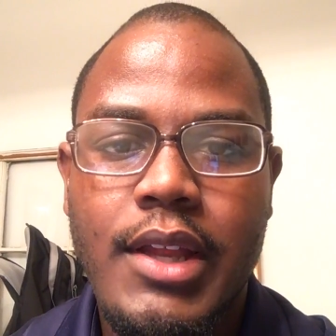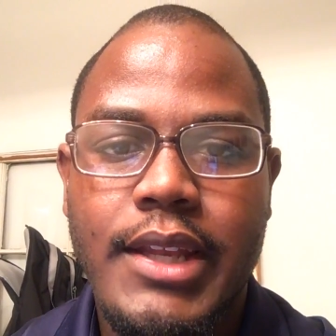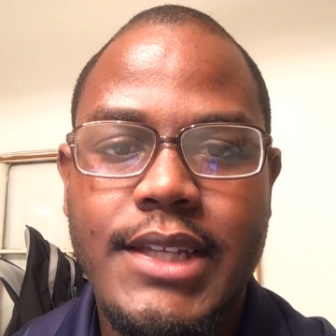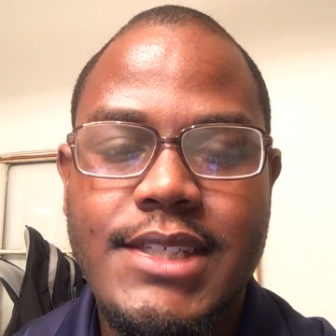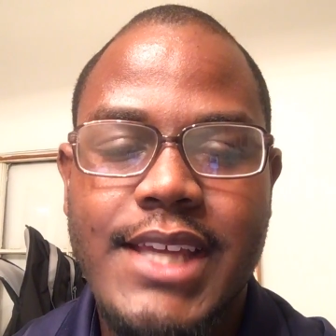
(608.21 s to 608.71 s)

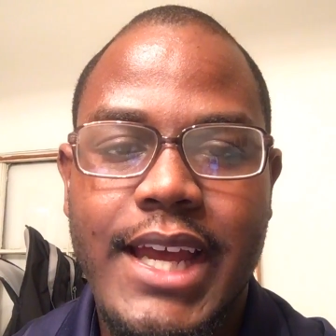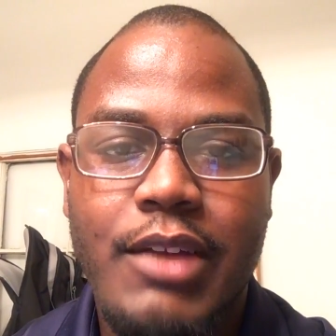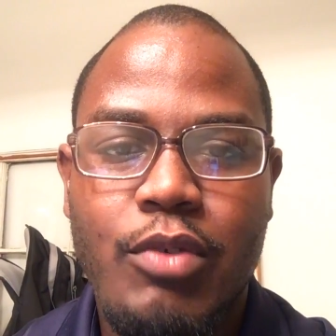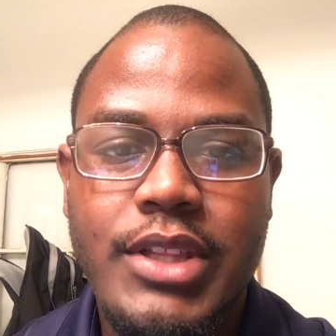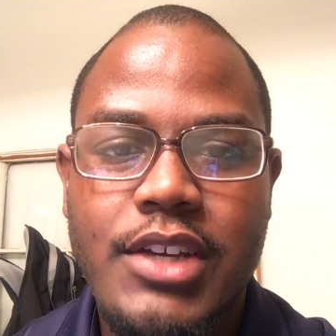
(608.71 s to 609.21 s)
They just
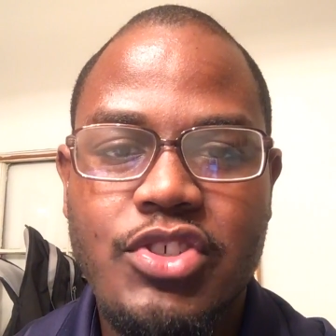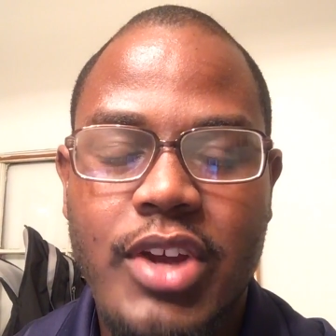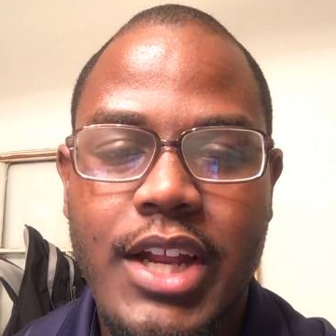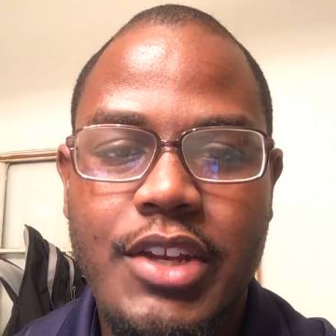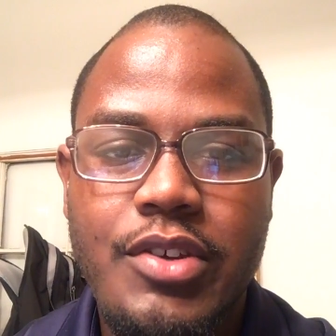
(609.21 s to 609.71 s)
what they're
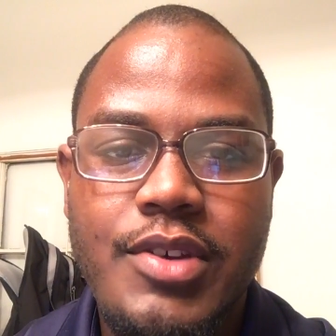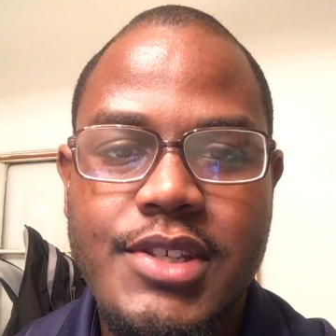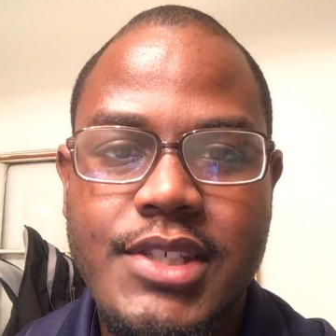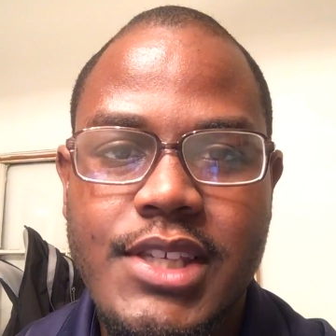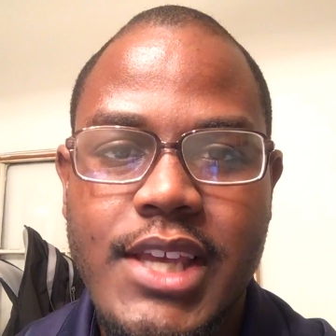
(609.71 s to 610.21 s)
trying to do
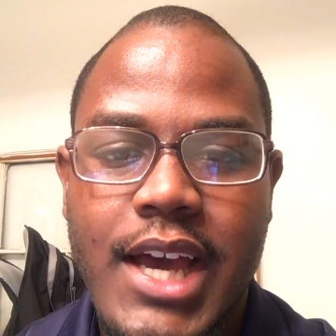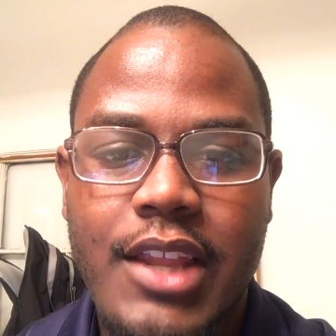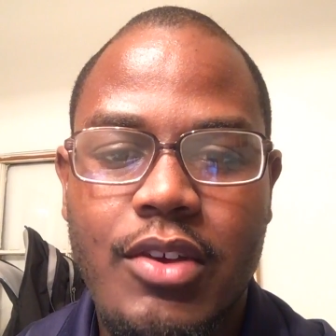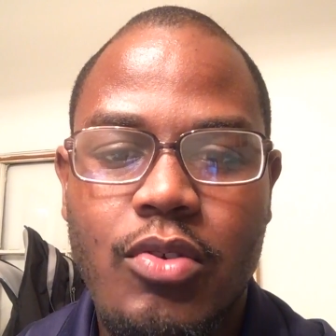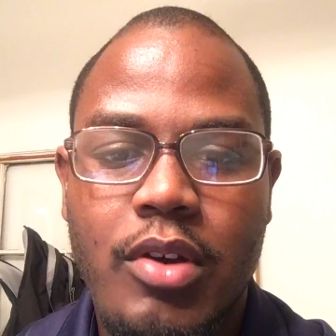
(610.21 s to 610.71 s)
is see how
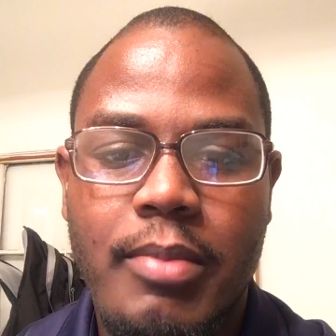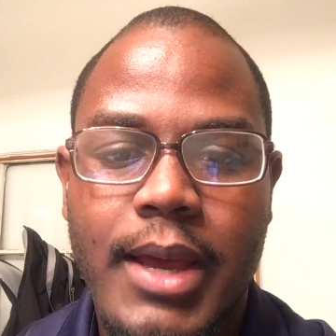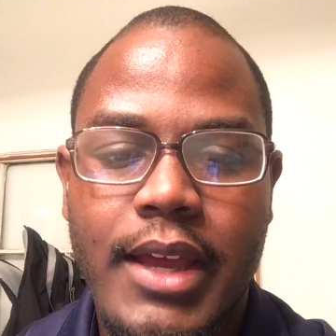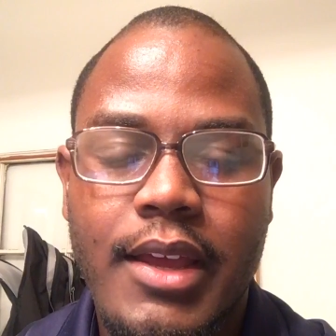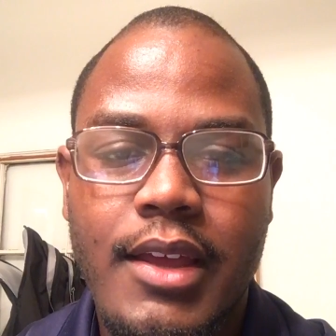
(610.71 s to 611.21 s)
the
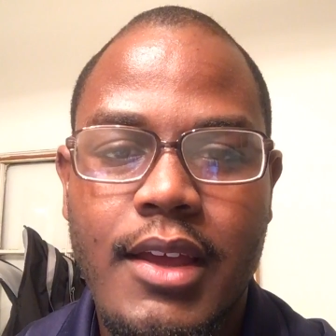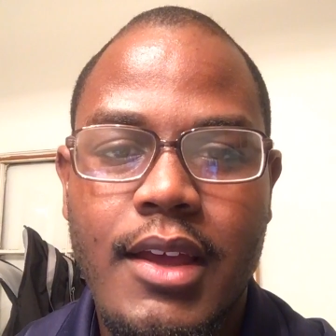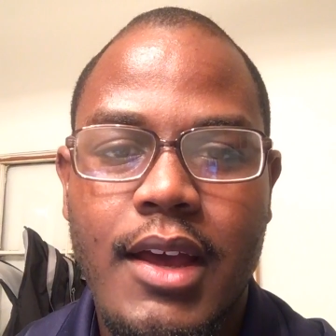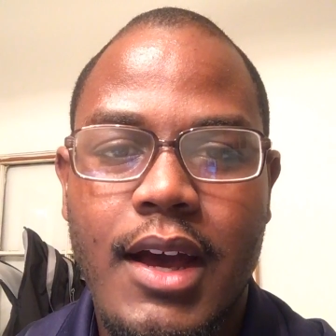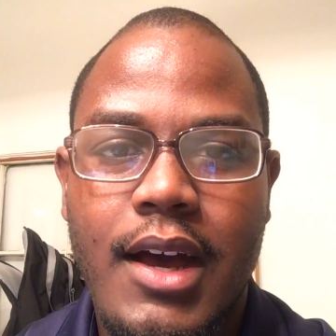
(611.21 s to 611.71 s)
quarterback
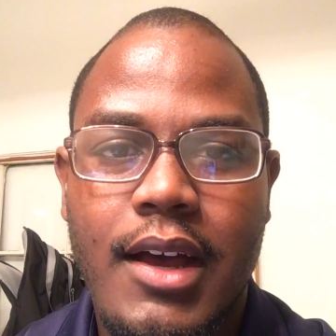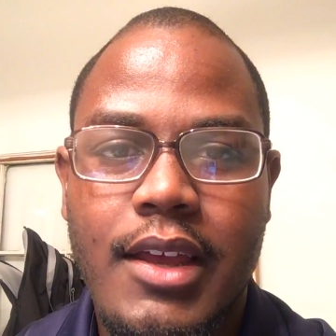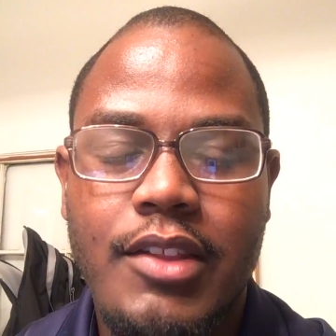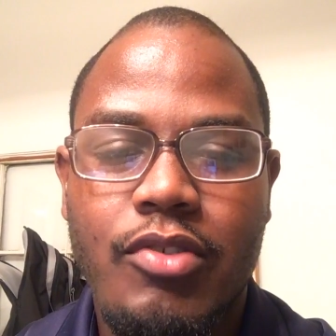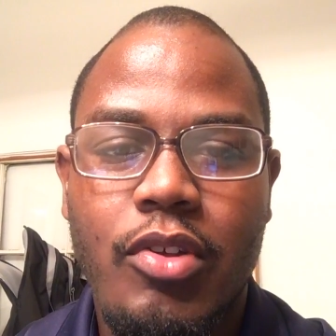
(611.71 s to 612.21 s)

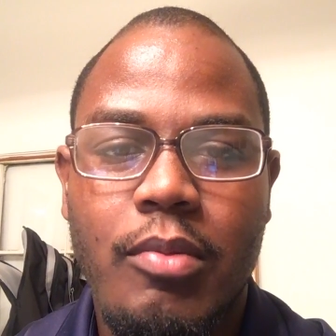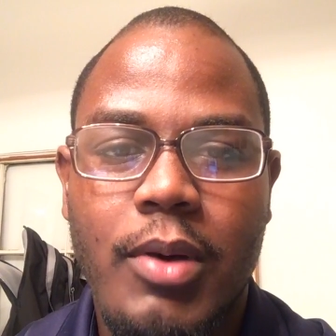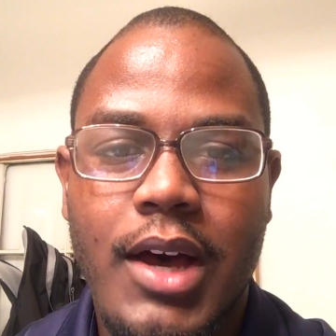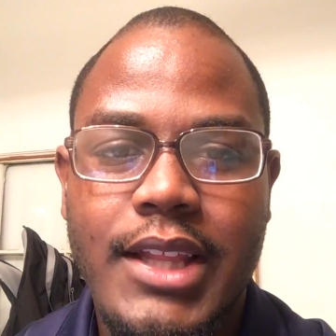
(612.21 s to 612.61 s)
can throw the ball.